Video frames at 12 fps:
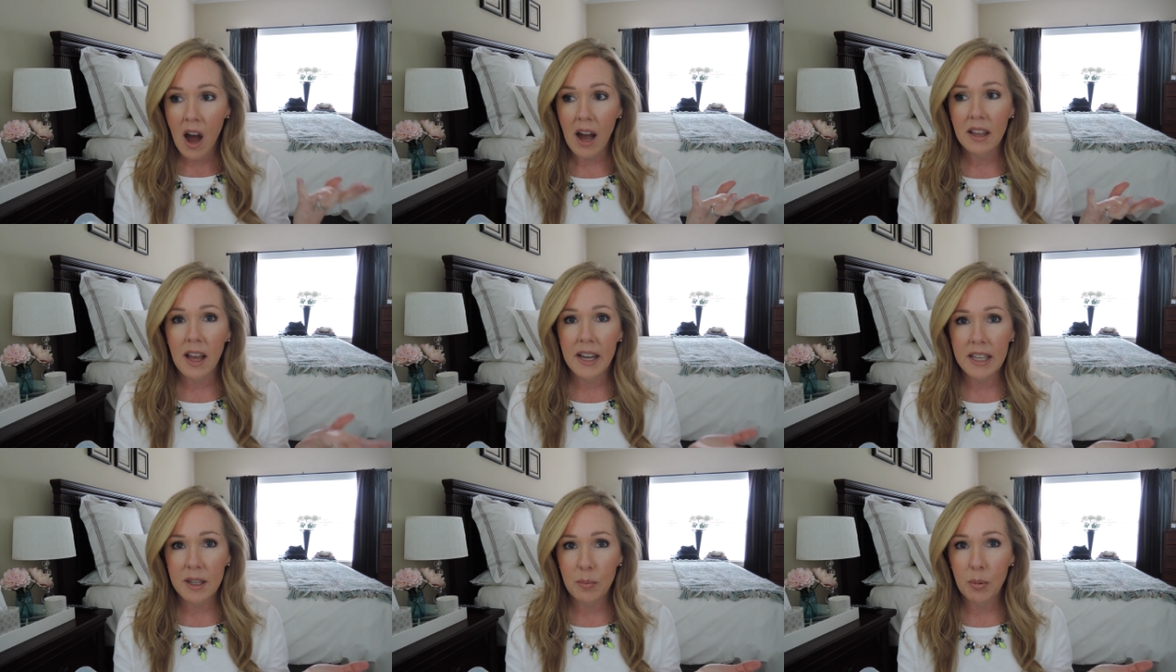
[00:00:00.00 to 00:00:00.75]
I
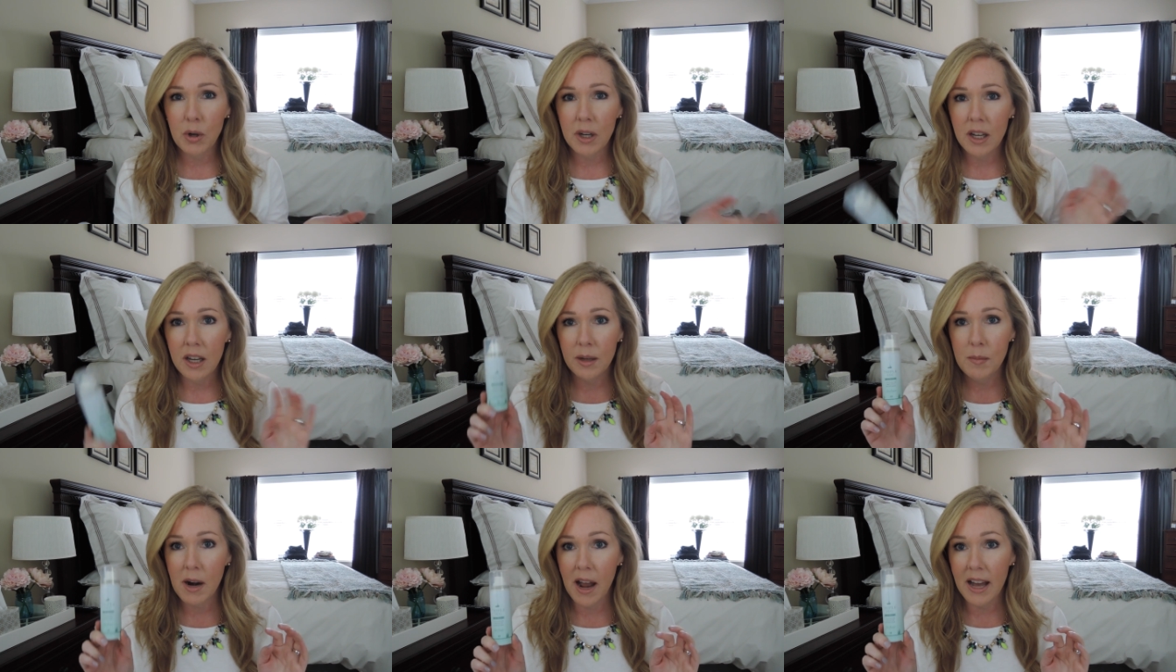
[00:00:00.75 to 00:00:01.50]
like it pretty
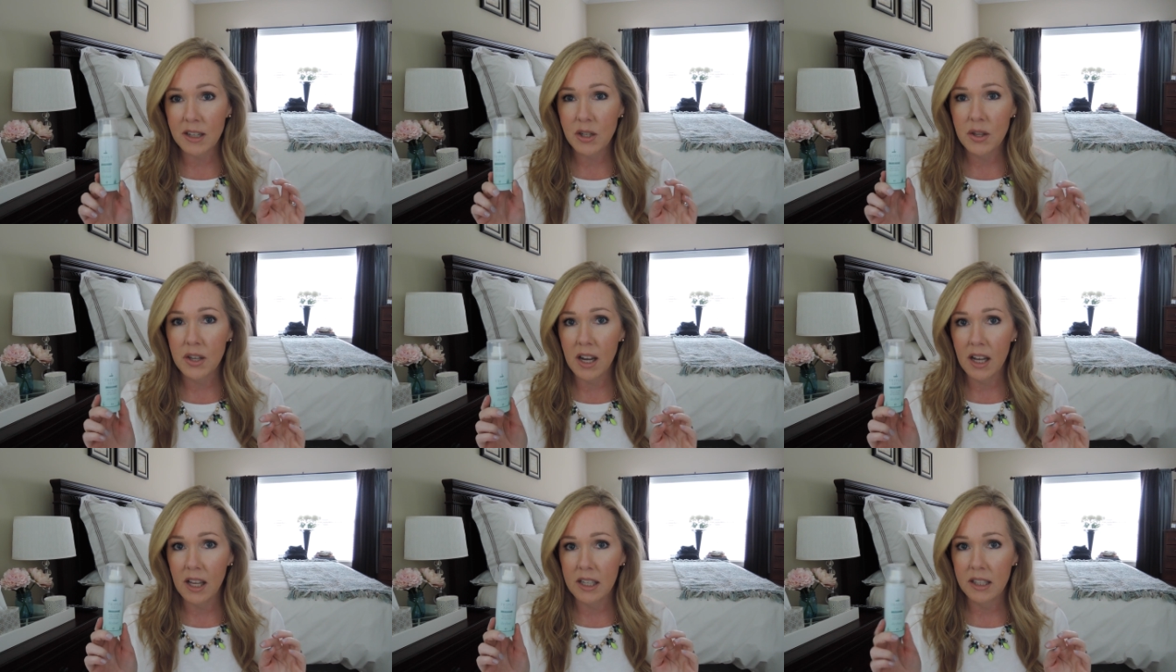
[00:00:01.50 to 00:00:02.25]
good, but I actually
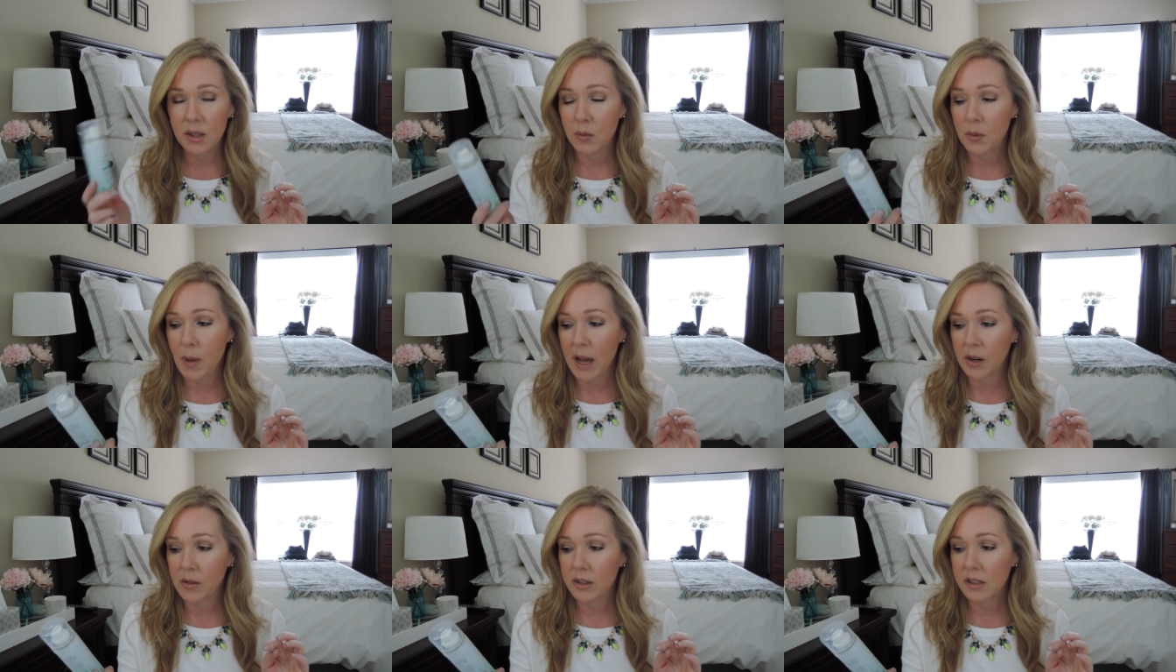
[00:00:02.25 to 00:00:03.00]
think I like this one
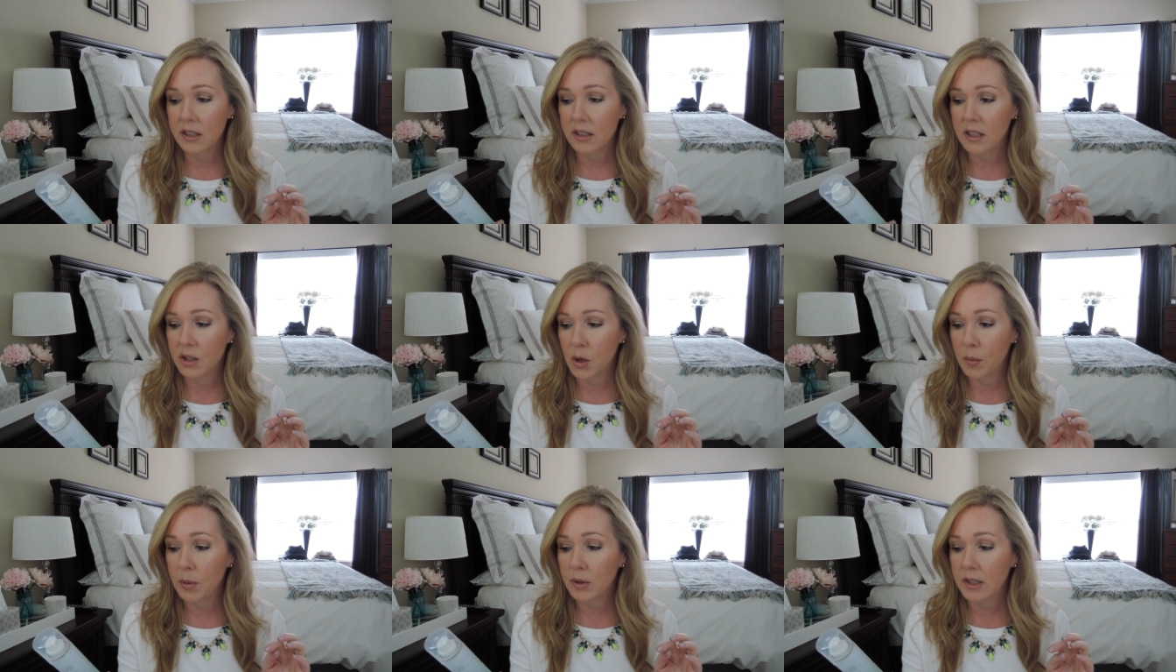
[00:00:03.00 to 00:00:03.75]
better. This is the
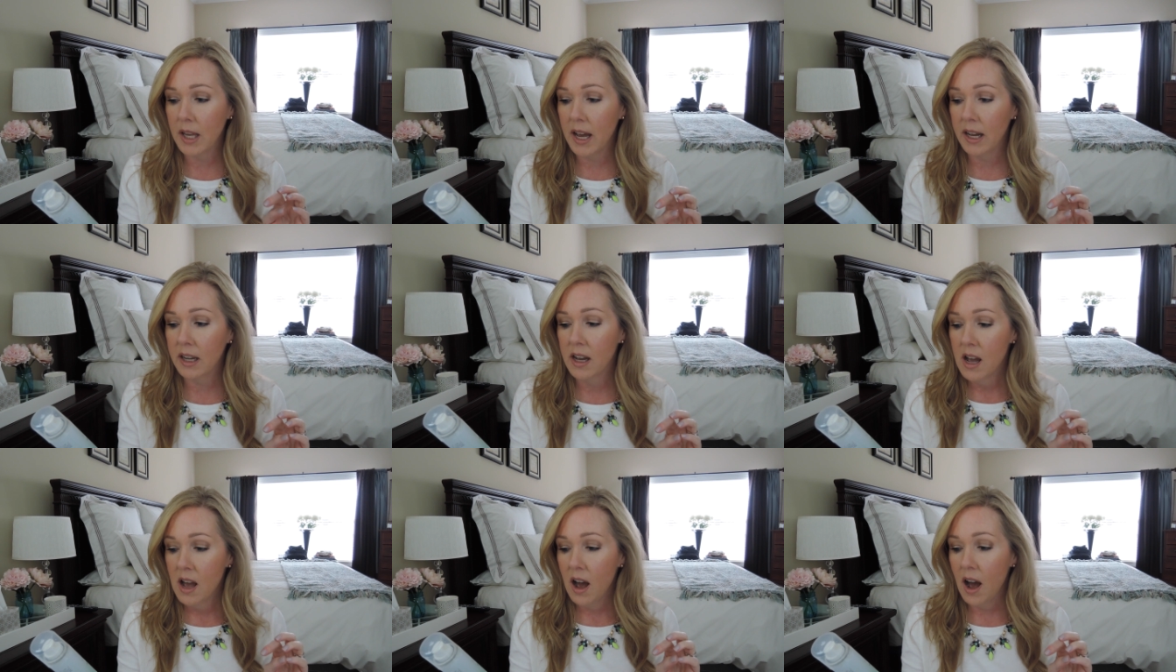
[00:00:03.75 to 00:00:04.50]
triple sec
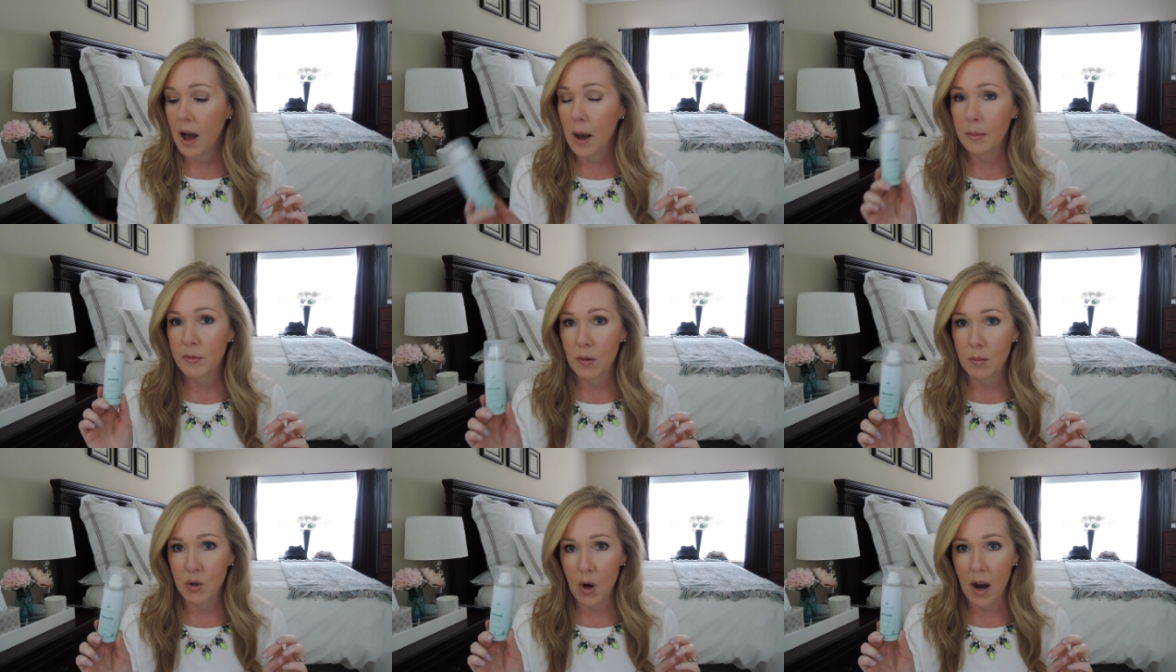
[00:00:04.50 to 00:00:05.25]
um,
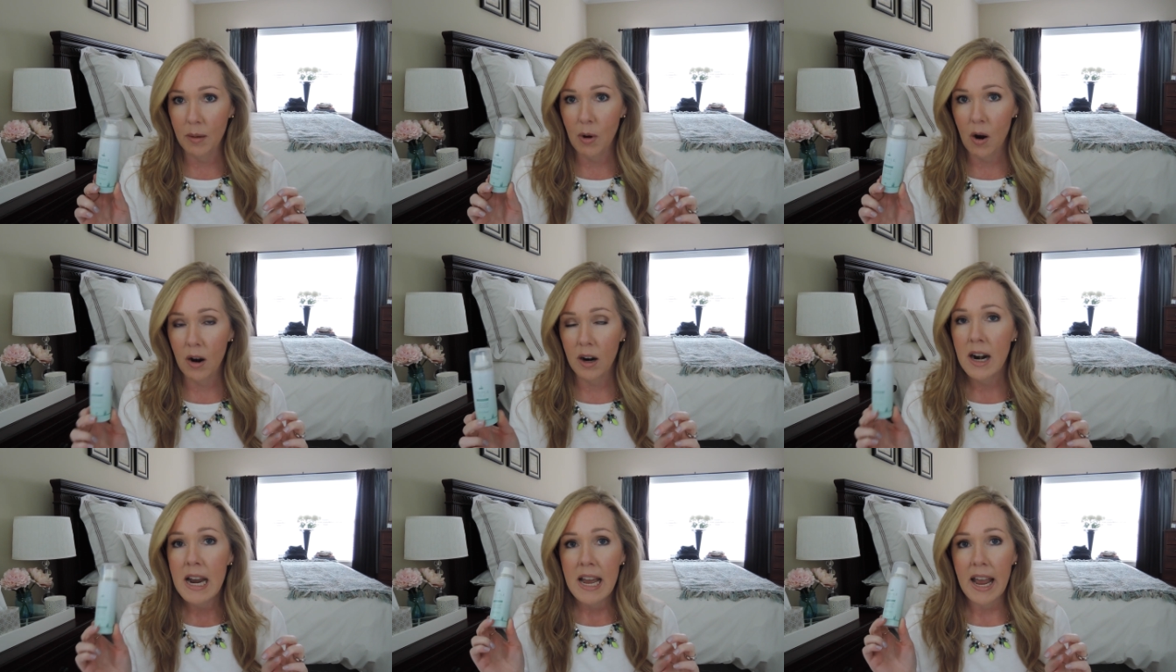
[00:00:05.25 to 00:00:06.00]
from
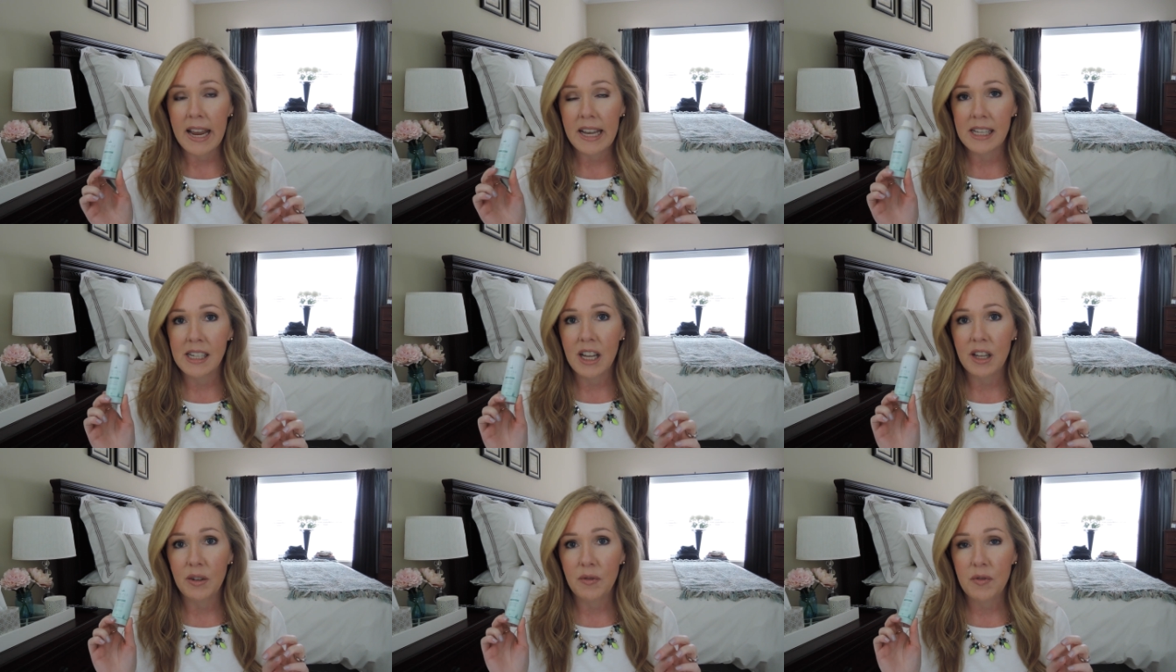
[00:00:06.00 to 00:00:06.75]
Bar, And
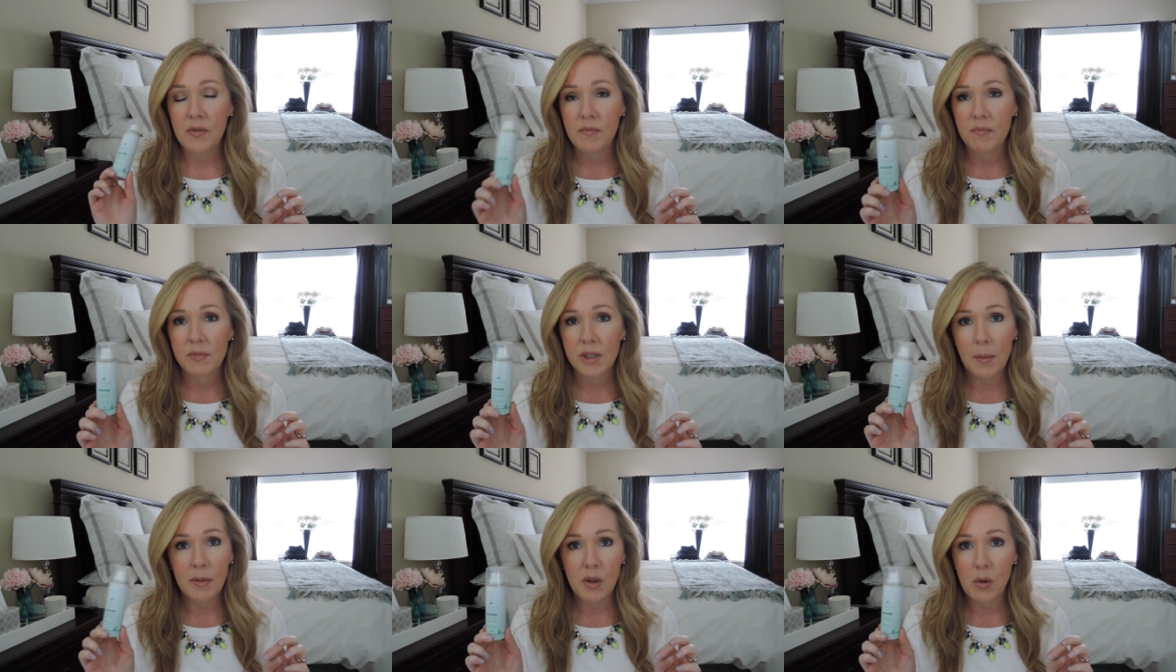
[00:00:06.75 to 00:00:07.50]
if
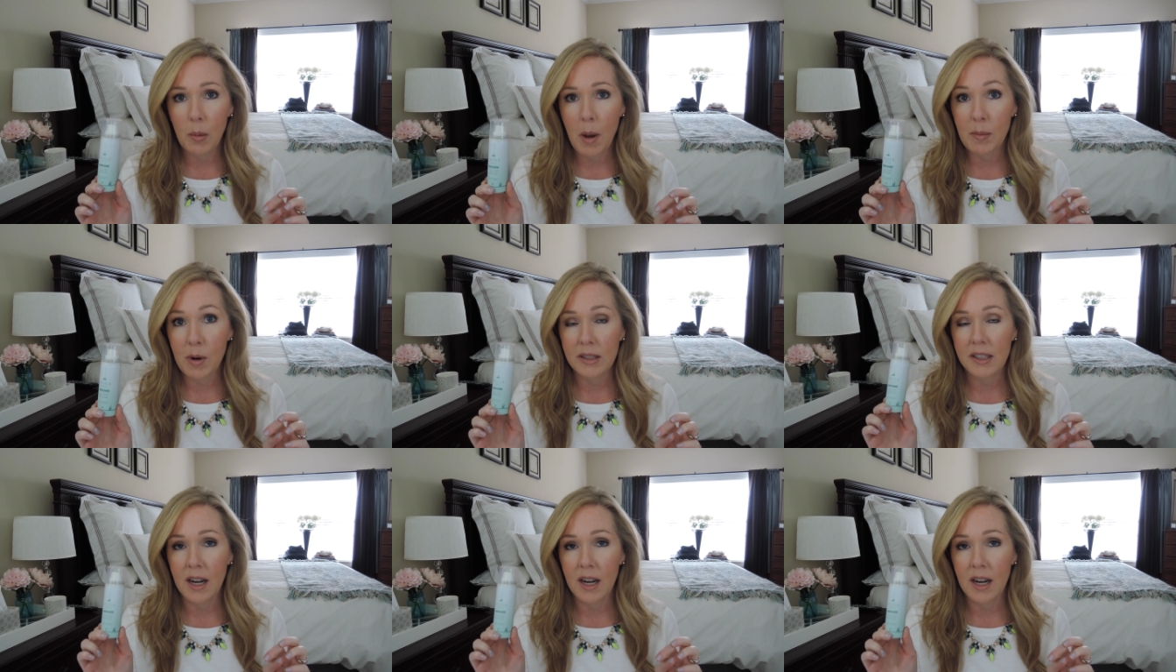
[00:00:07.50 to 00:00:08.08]
some of you remember, I